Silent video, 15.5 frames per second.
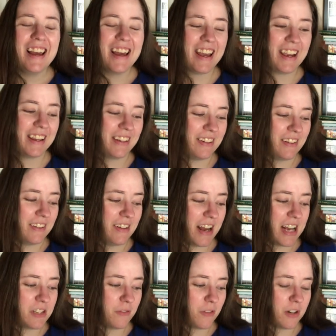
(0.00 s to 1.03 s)
And uh,
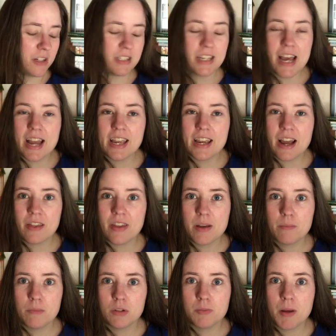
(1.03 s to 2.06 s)
as far as tagging, I
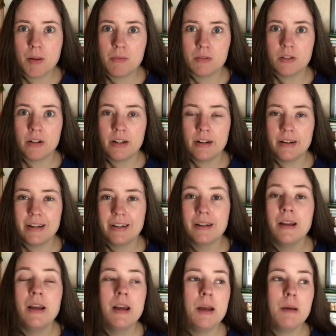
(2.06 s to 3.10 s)
think most people's already done it,
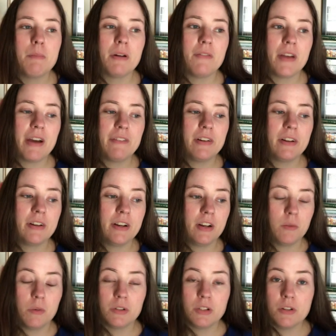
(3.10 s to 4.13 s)
but if you haven't done it and
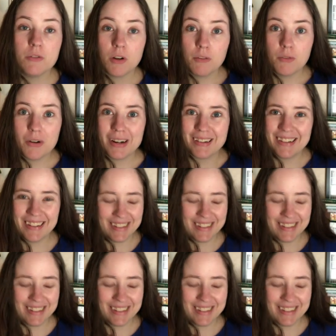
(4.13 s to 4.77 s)
you want to, go for it.